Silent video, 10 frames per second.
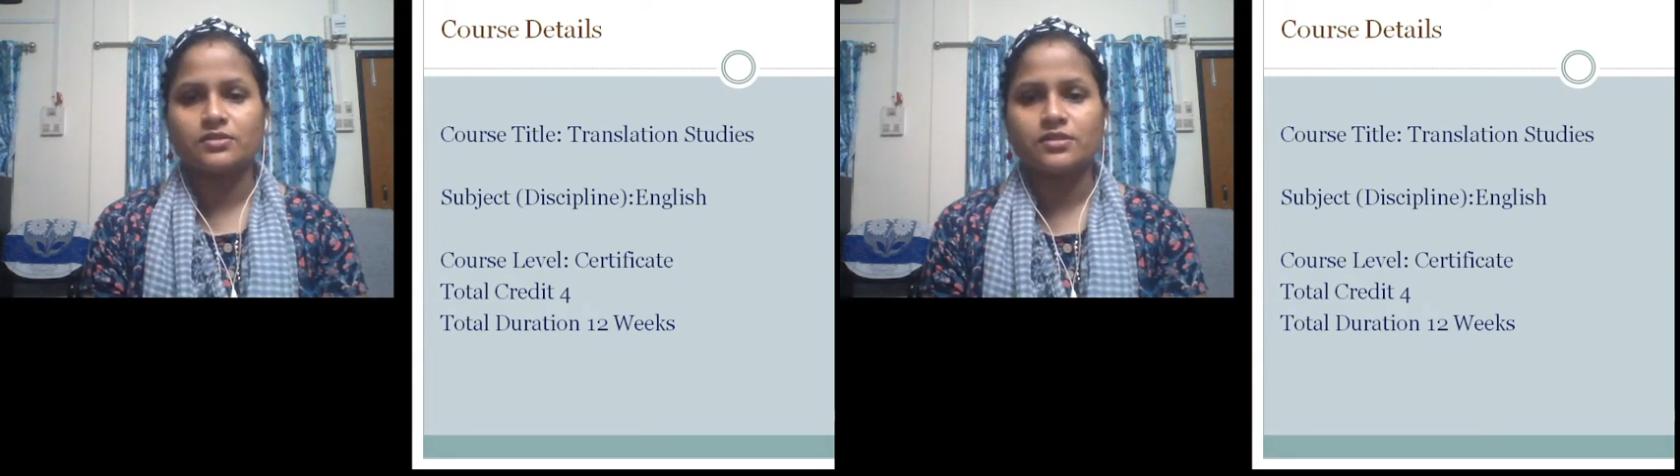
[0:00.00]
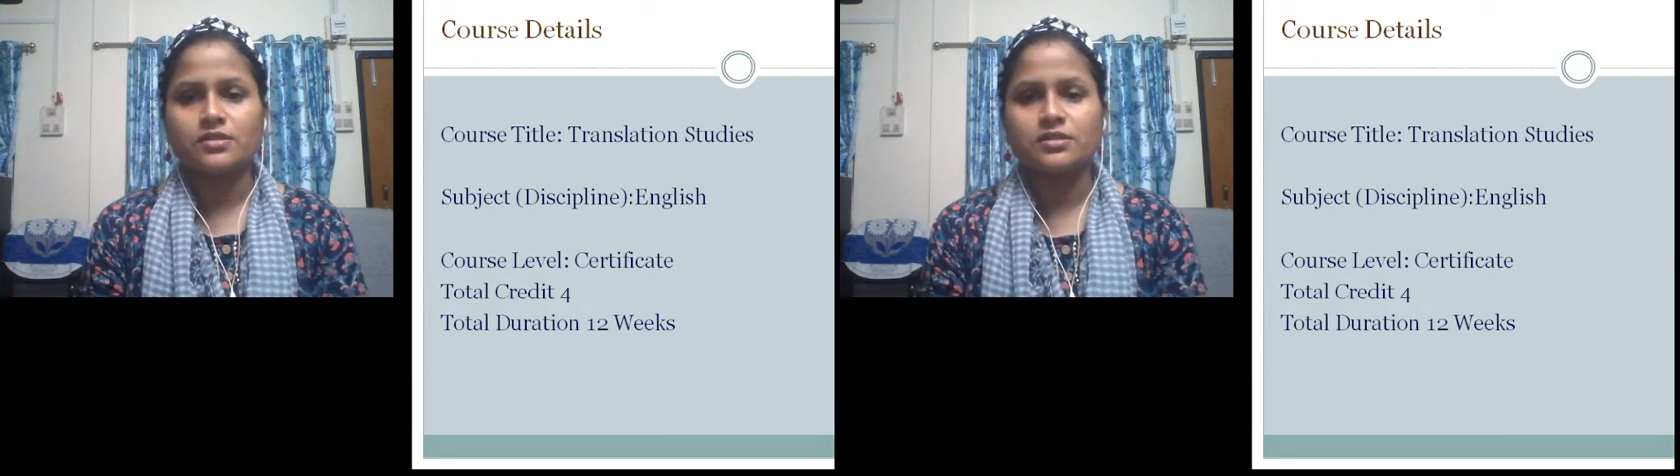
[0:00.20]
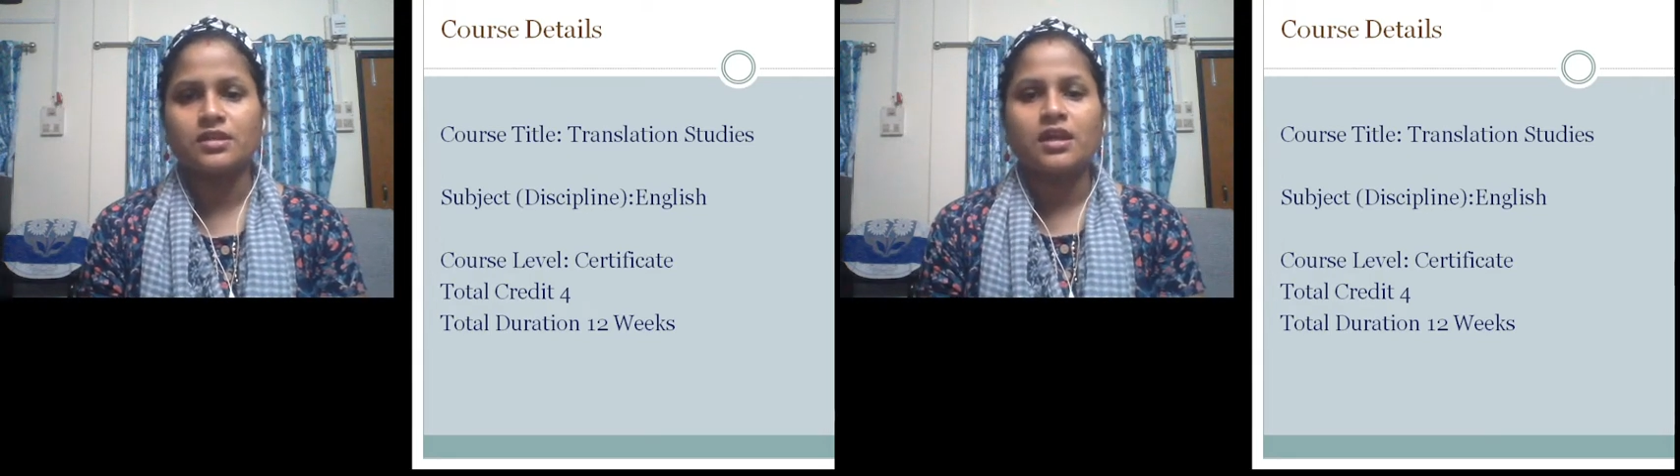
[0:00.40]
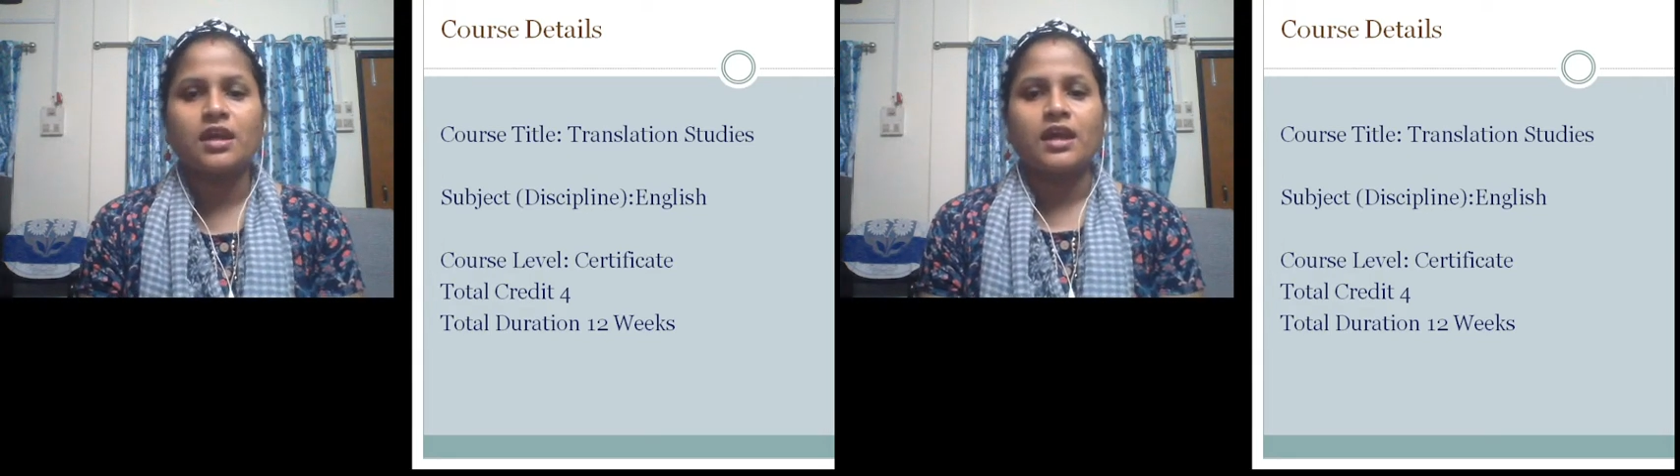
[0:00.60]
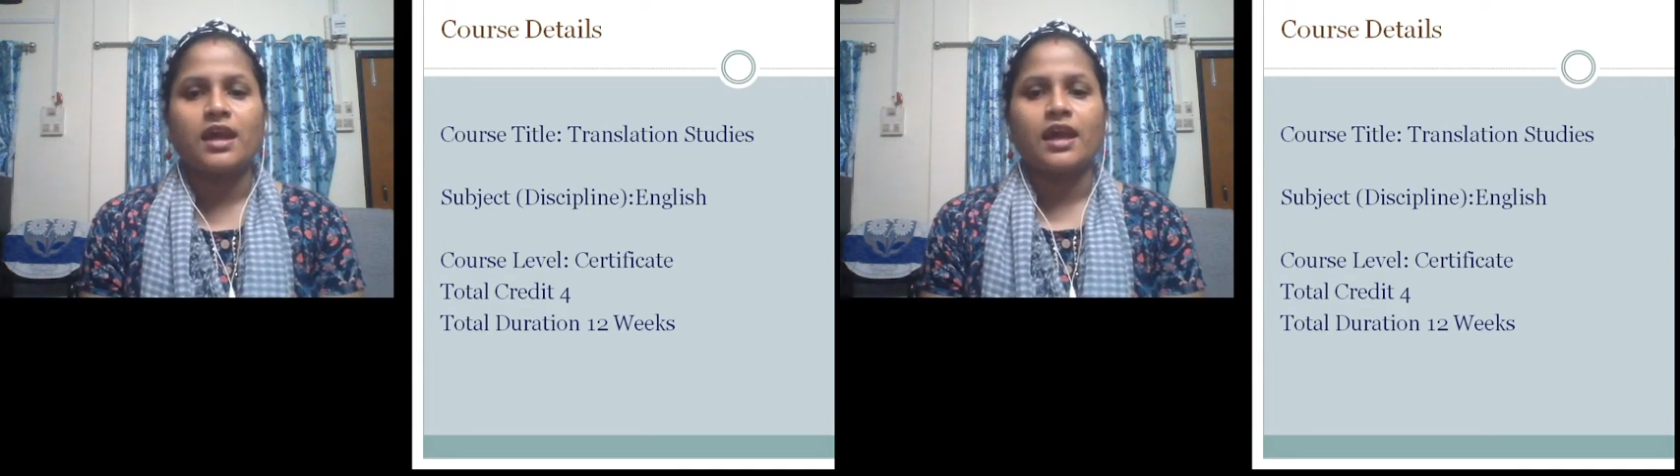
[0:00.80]
course,
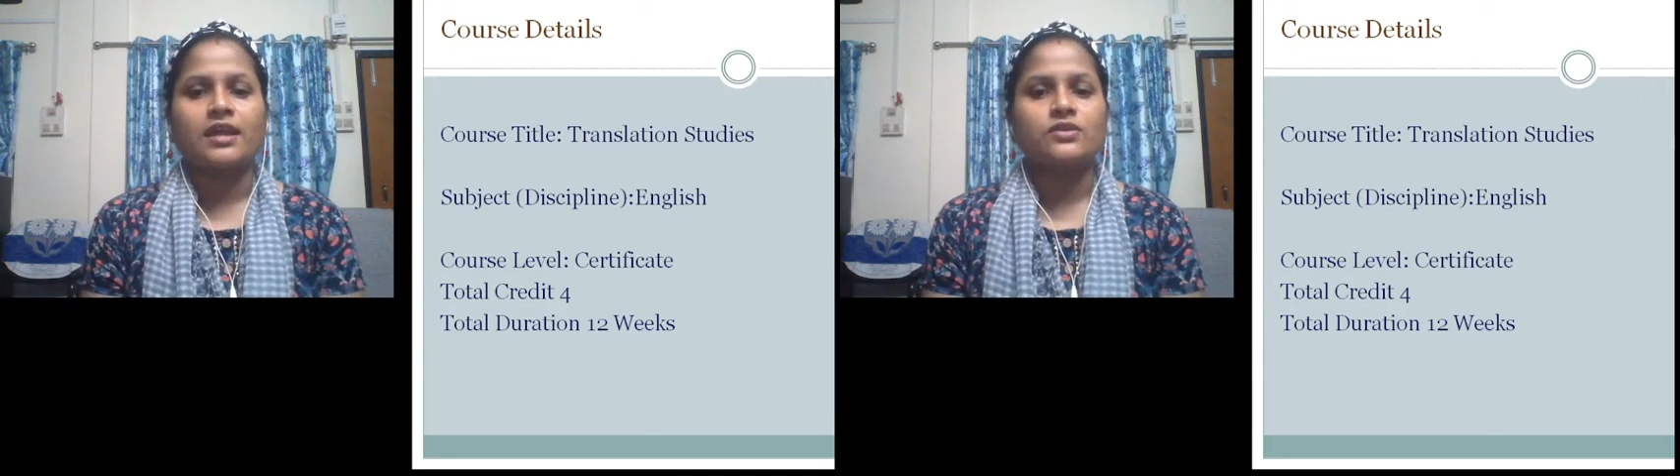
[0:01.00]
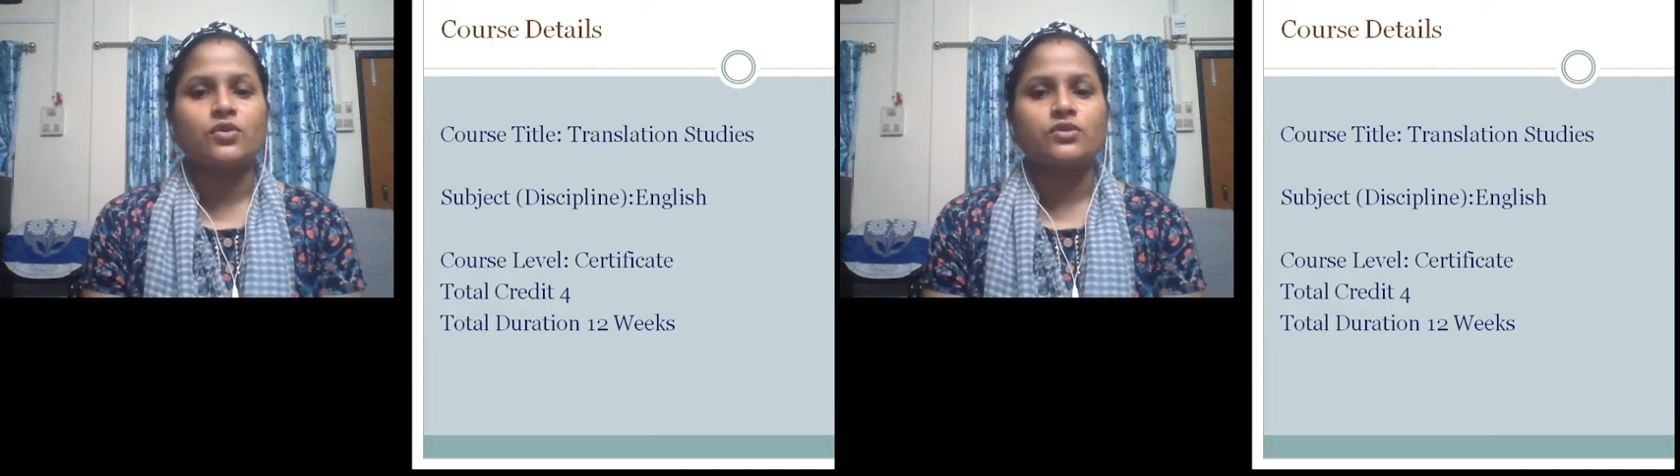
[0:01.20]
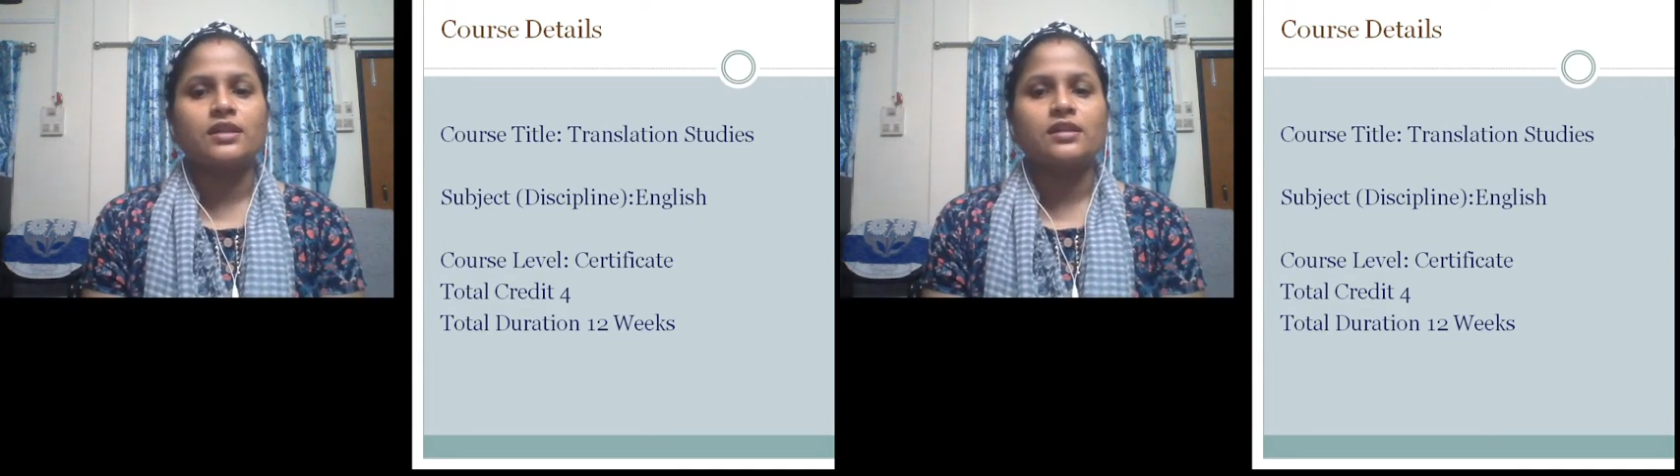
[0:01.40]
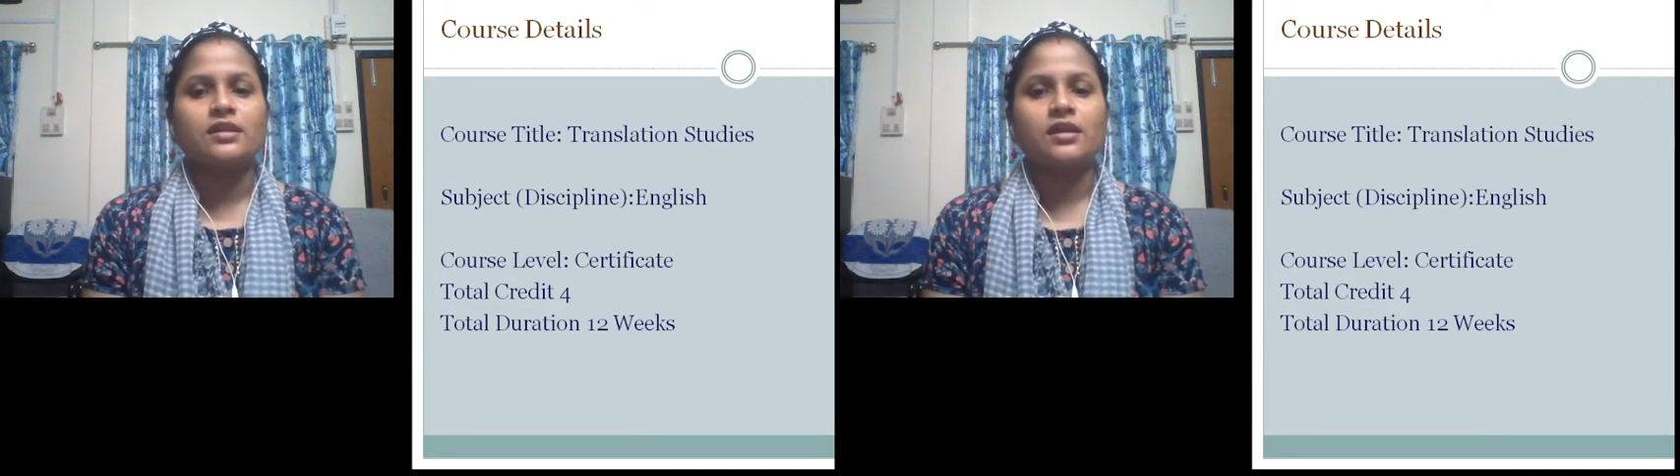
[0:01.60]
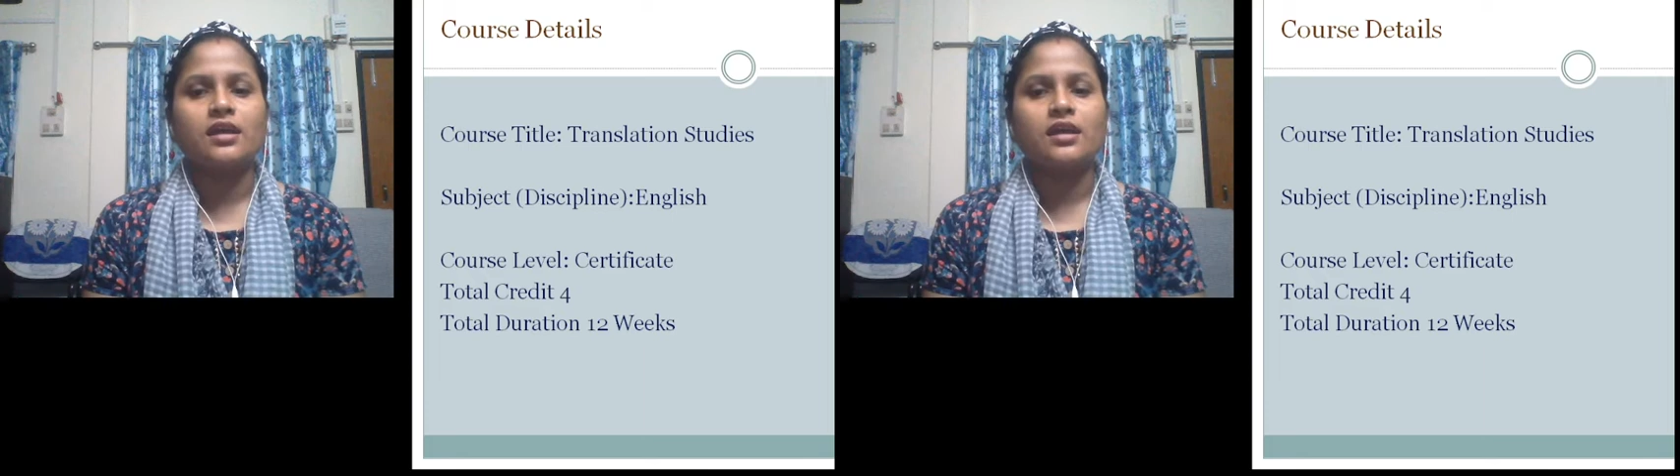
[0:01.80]
and total